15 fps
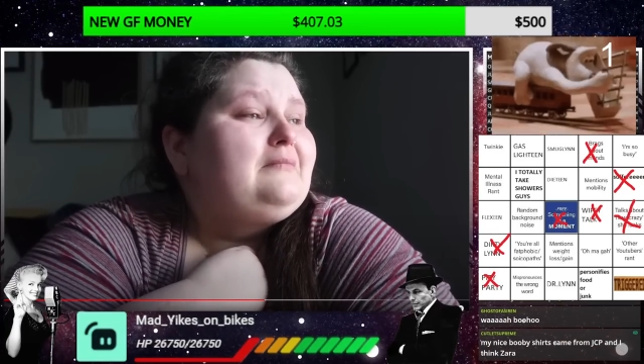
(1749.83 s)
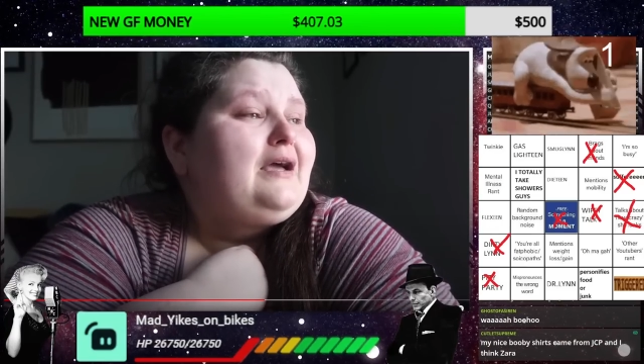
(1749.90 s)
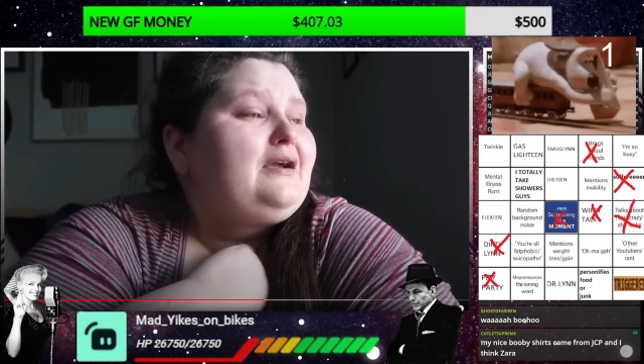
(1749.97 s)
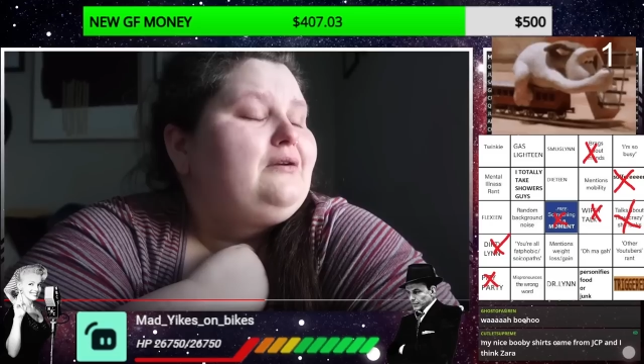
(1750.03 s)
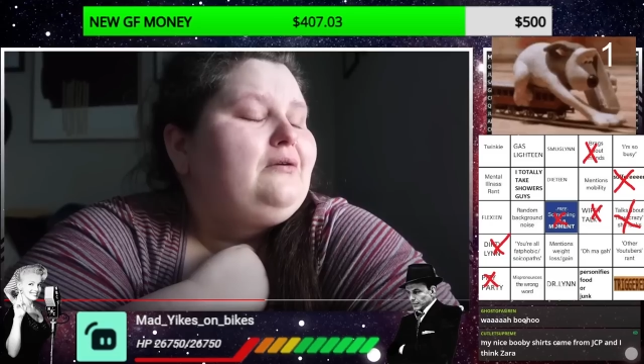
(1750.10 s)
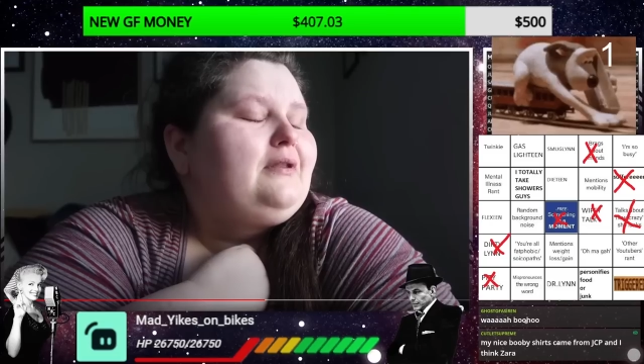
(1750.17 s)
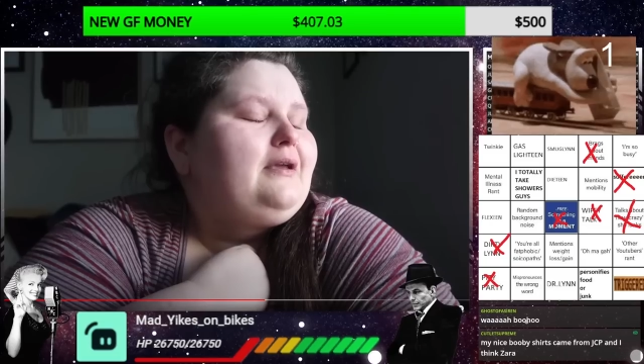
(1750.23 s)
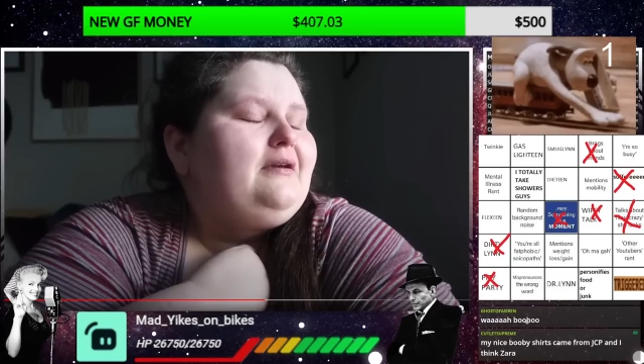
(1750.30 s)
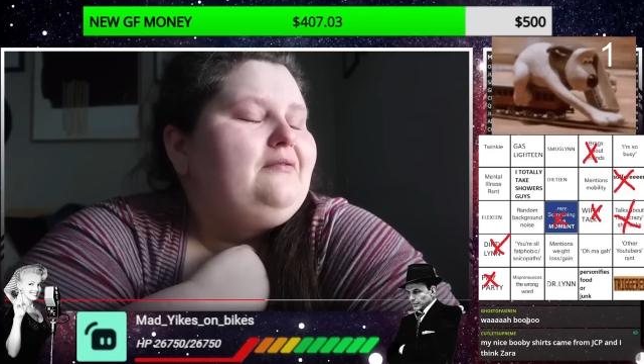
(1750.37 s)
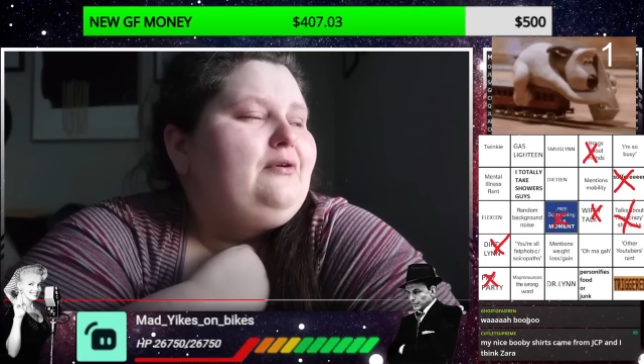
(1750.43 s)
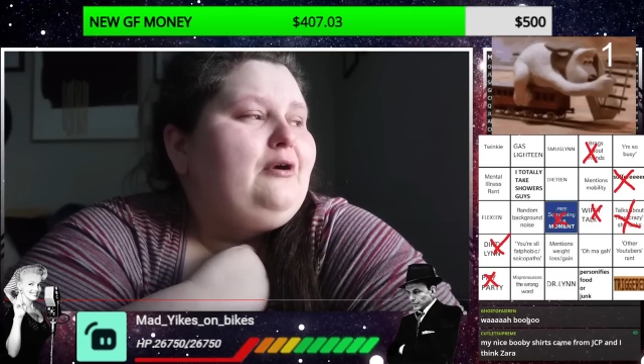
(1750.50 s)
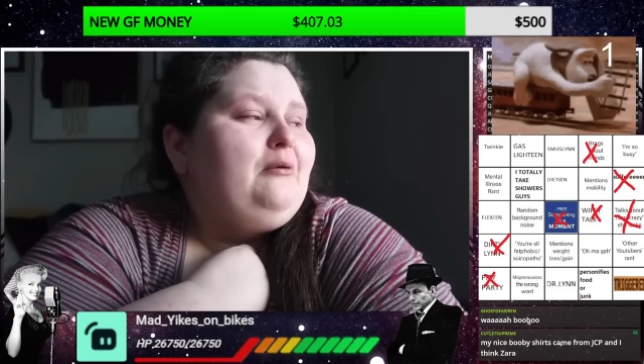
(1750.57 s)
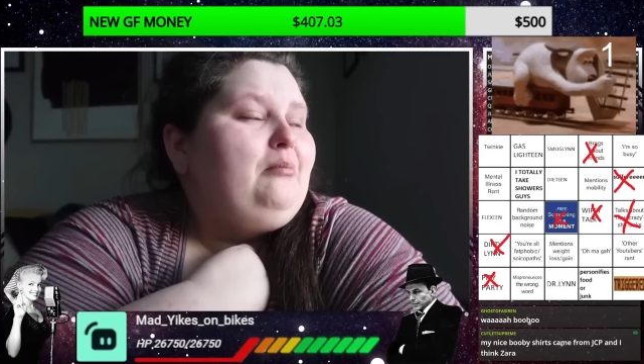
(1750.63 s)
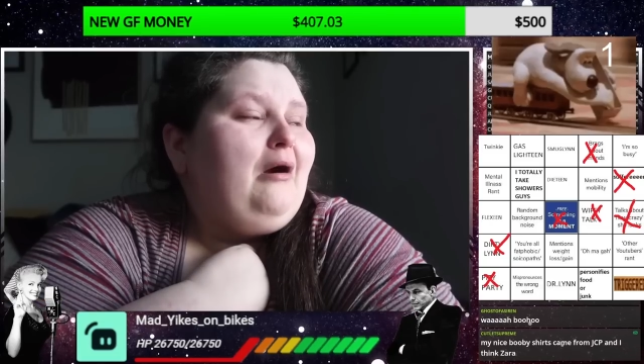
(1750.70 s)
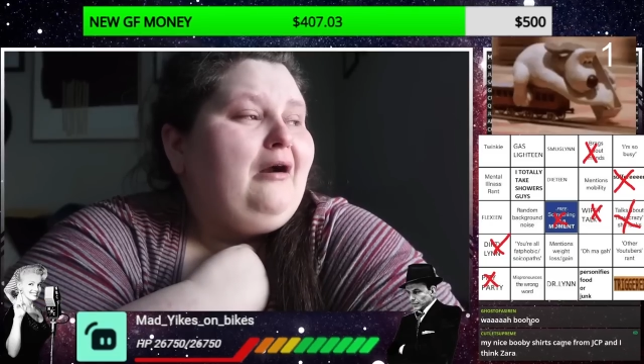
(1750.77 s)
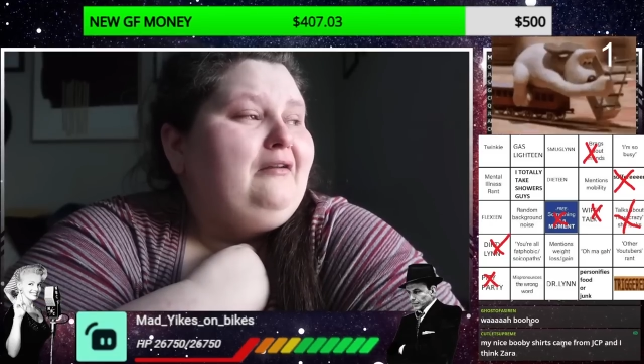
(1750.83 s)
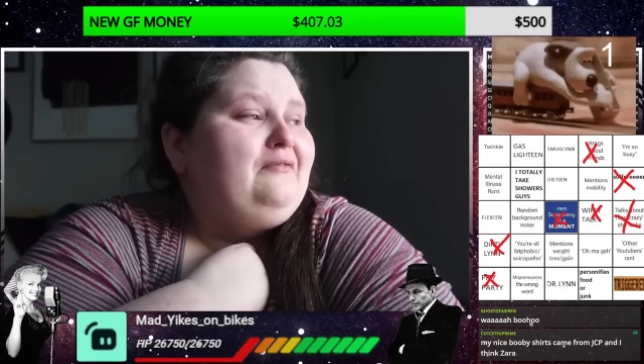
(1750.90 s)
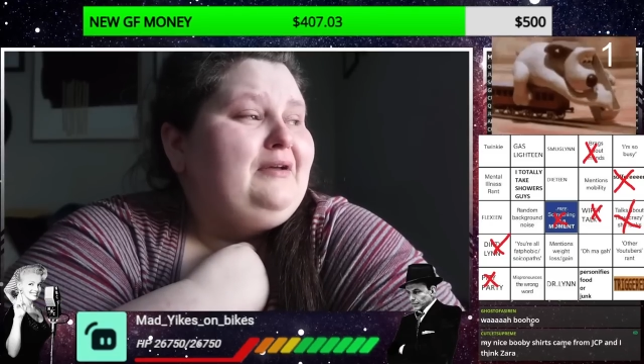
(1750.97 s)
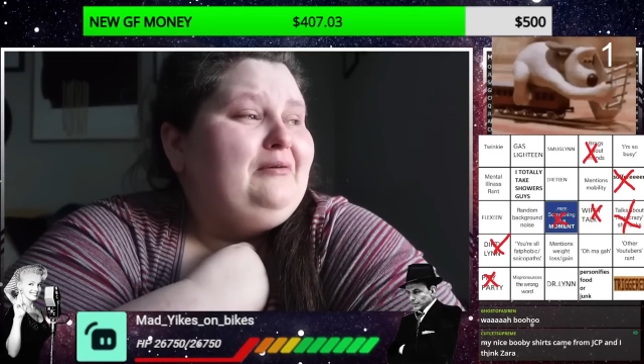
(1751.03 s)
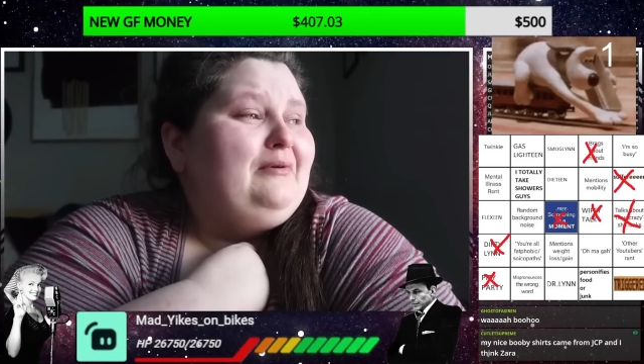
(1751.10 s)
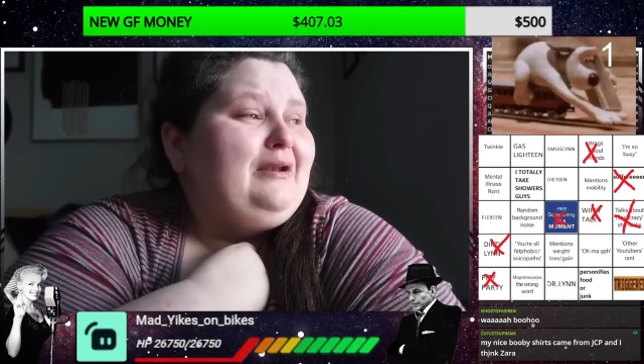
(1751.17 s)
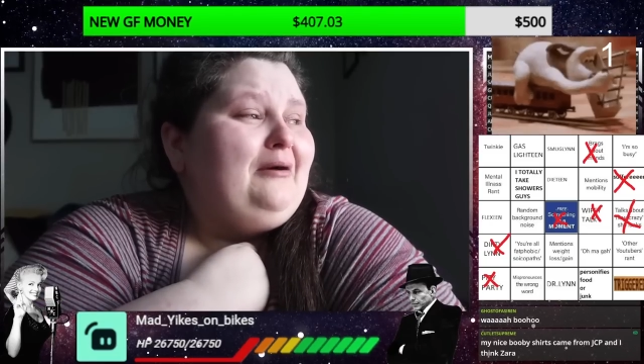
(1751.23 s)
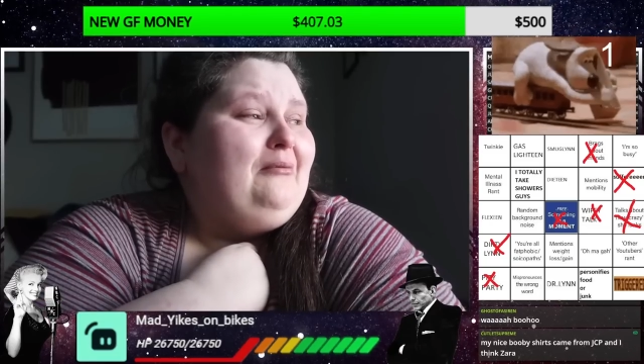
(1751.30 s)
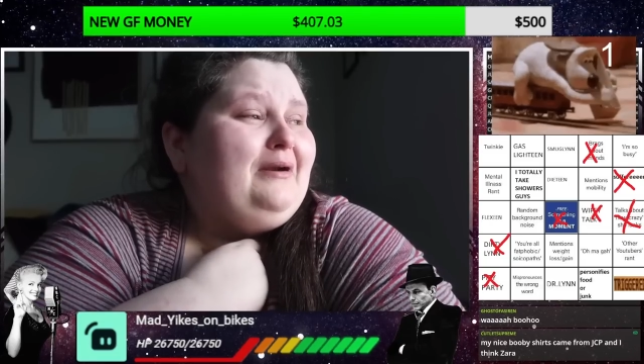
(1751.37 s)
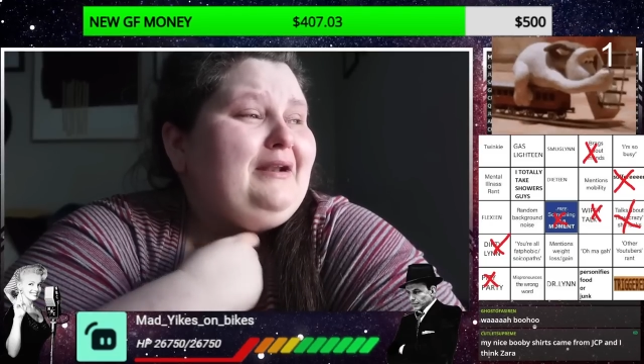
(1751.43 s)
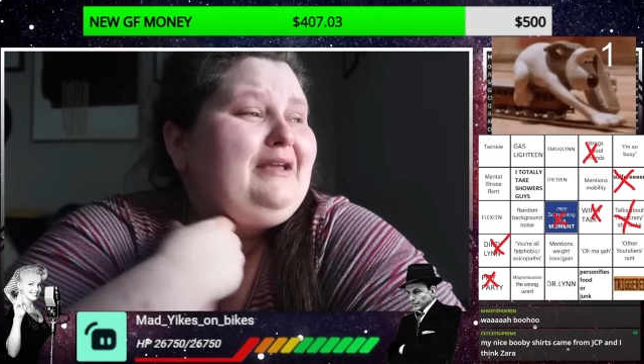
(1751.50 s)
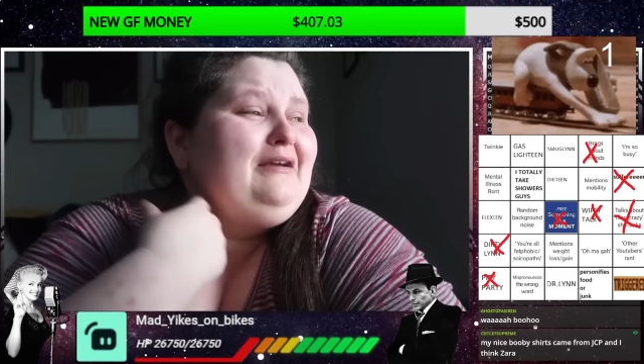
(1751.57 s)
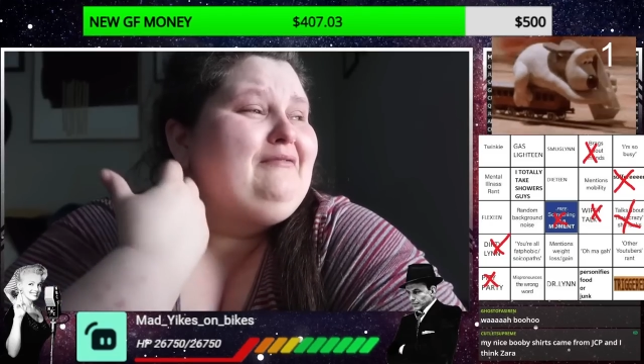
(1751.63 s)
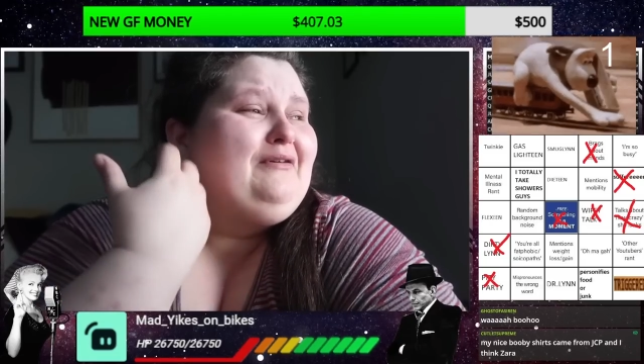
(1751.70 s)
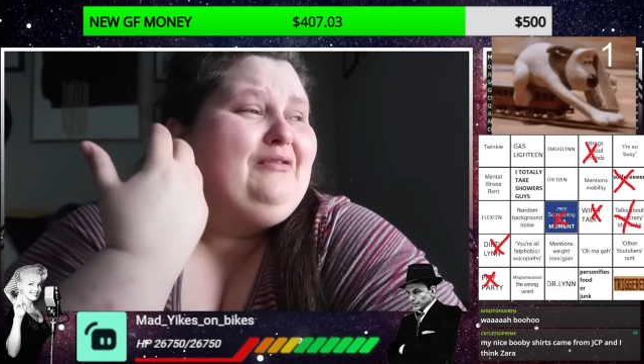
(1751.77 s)
I can only give her a part of it when I want to
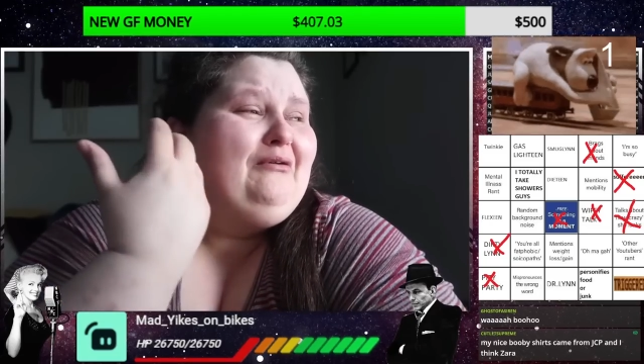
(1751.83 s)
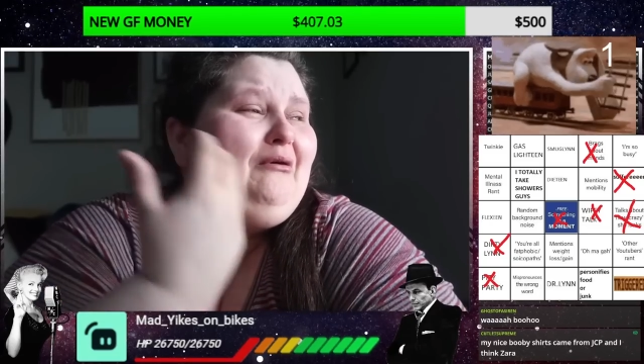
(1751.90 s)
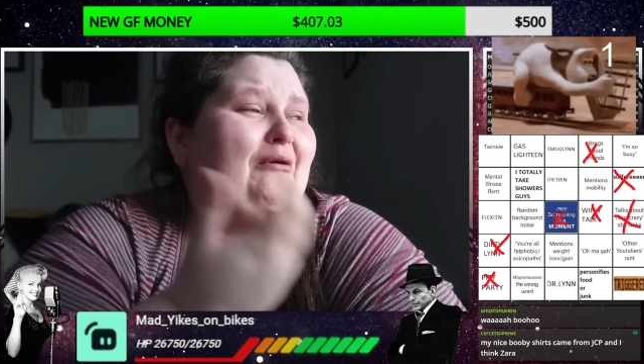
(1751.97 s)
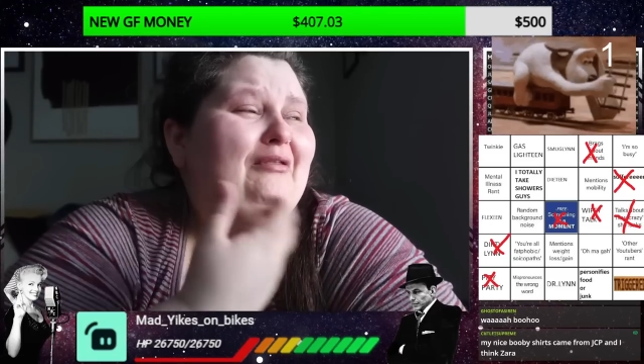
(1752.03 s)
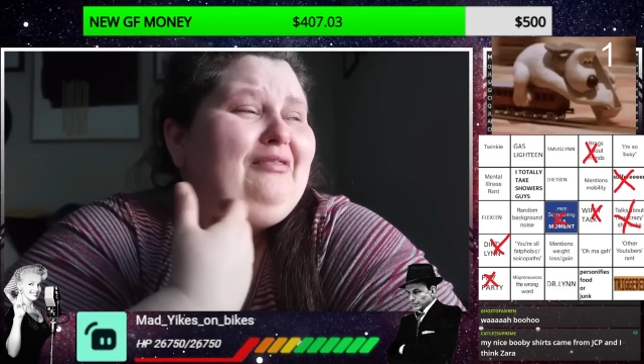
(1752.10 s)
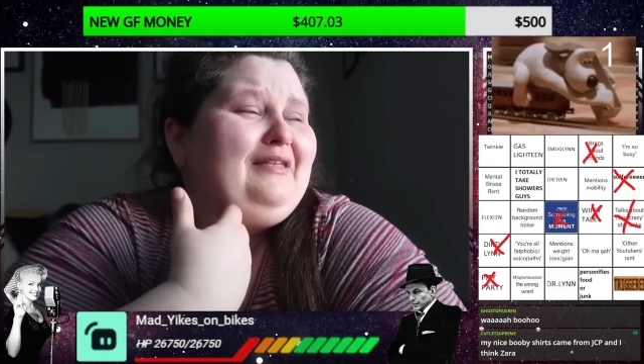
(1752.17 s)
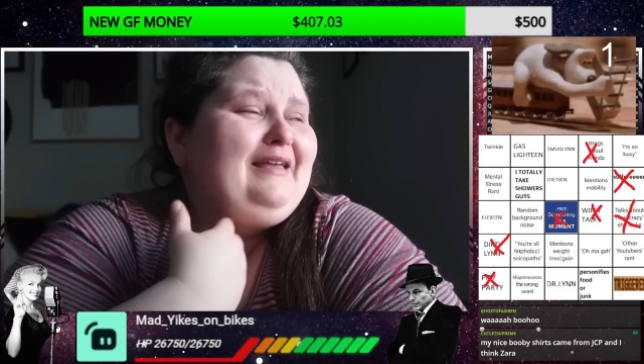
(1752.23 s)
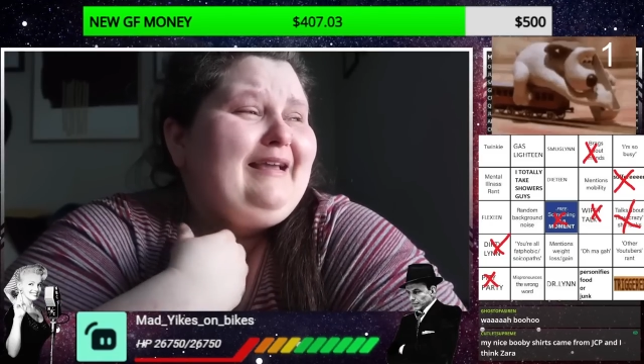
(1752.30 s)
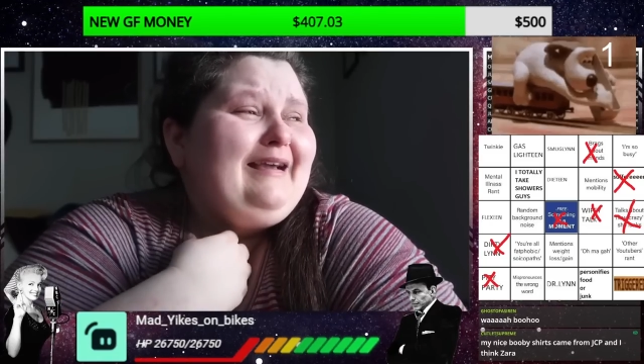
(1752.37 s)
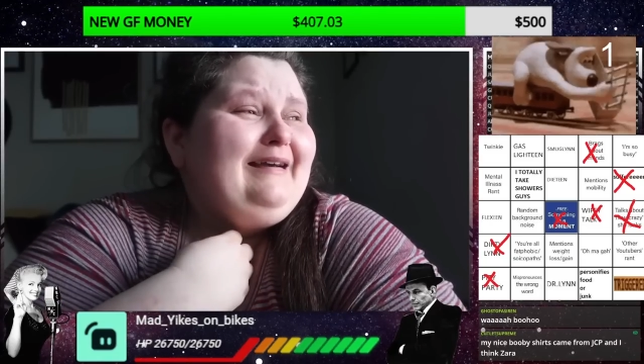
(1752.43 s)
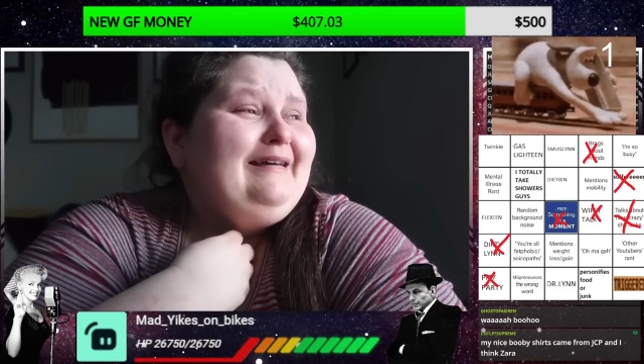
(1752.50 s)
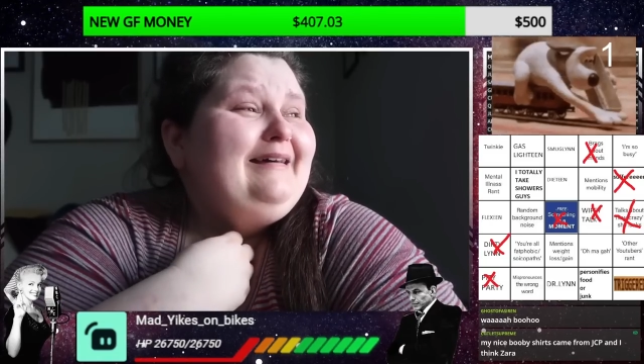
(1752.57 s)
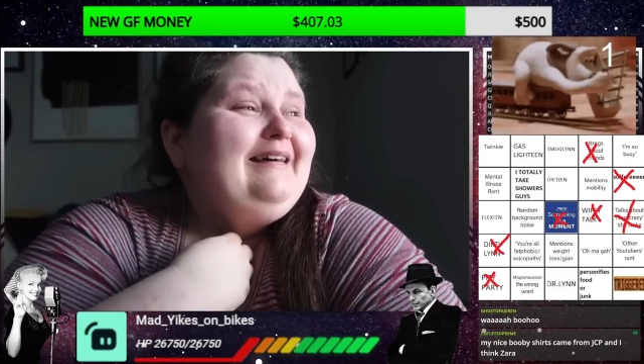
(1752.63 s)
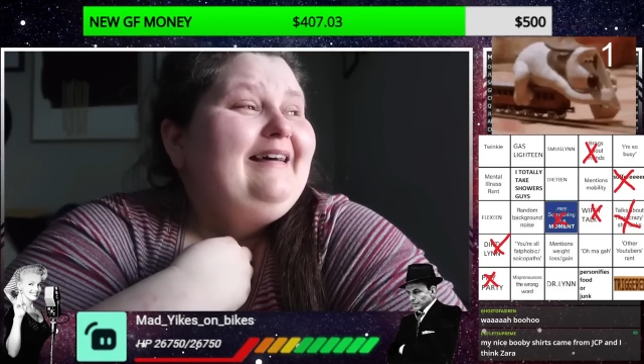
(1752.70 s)
give her the whole thing.